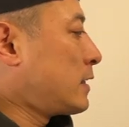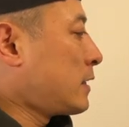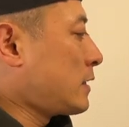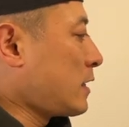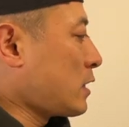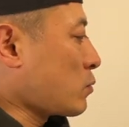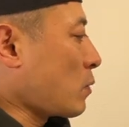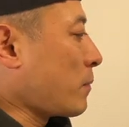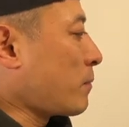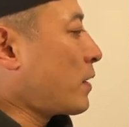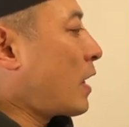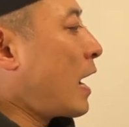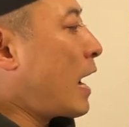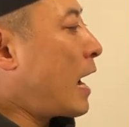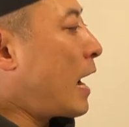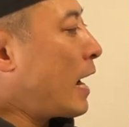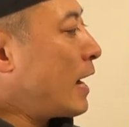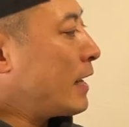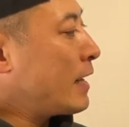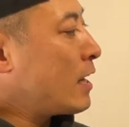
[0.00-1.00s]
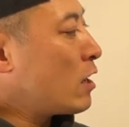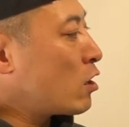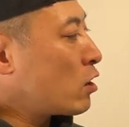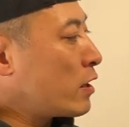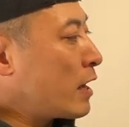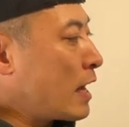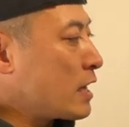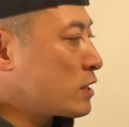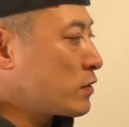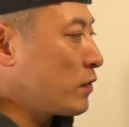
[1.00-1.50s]
This one, higher
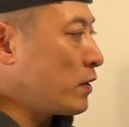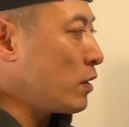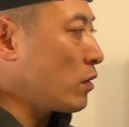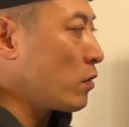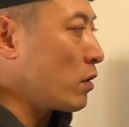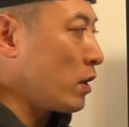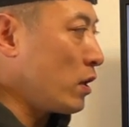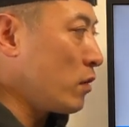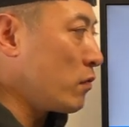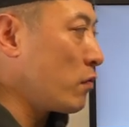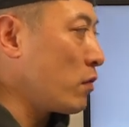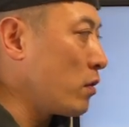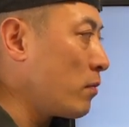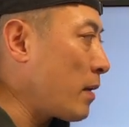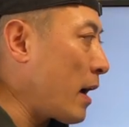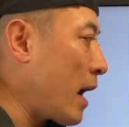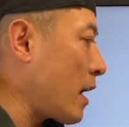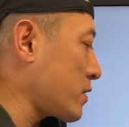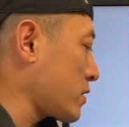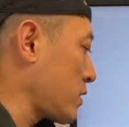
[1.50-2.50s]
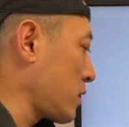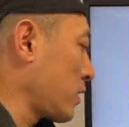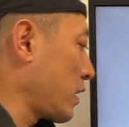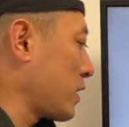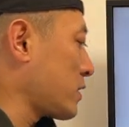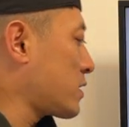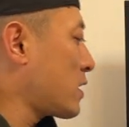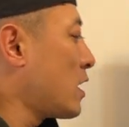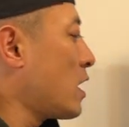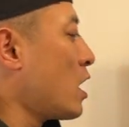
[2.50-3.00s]
gas fee on Ethereum
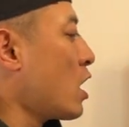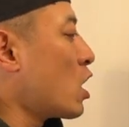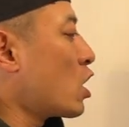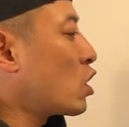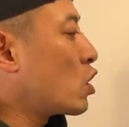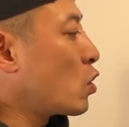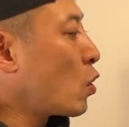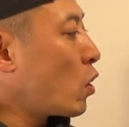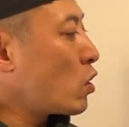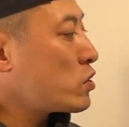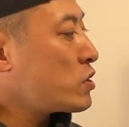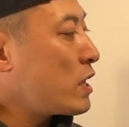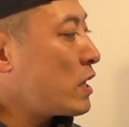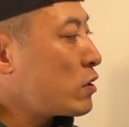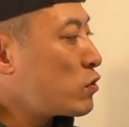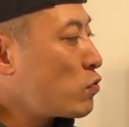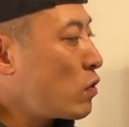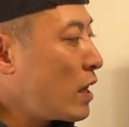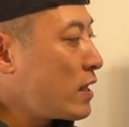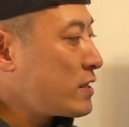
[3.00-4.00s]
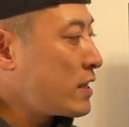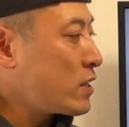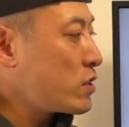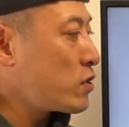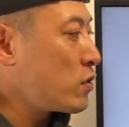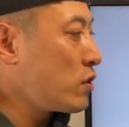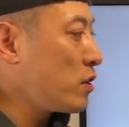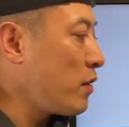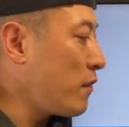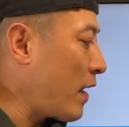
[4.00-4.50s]
accelerates cross-chain
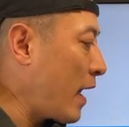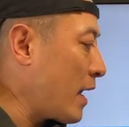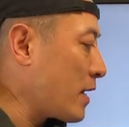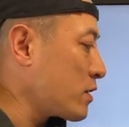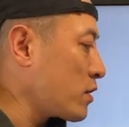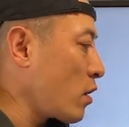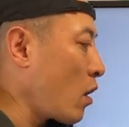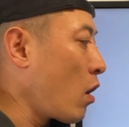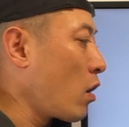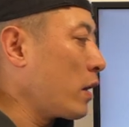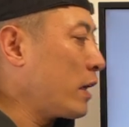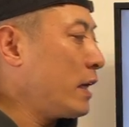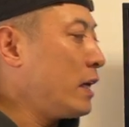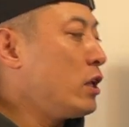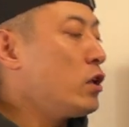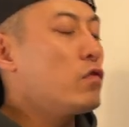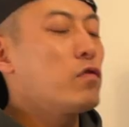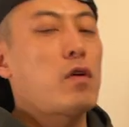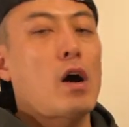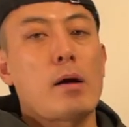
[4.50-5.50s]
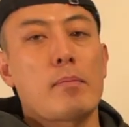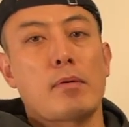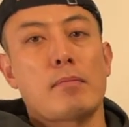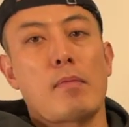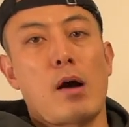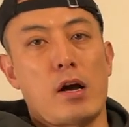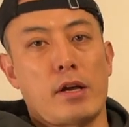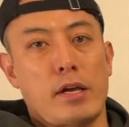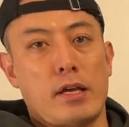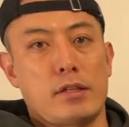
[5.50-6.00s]
transaction demand on yield farming
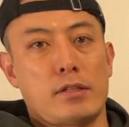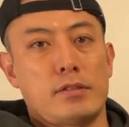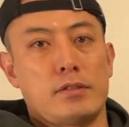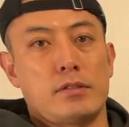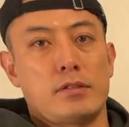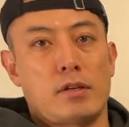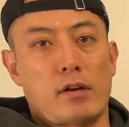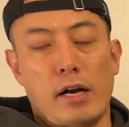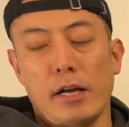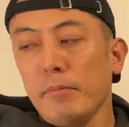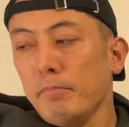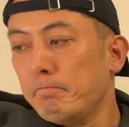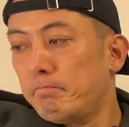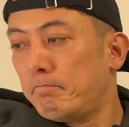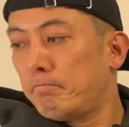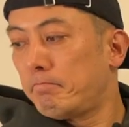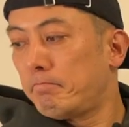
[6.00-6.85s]
market, right?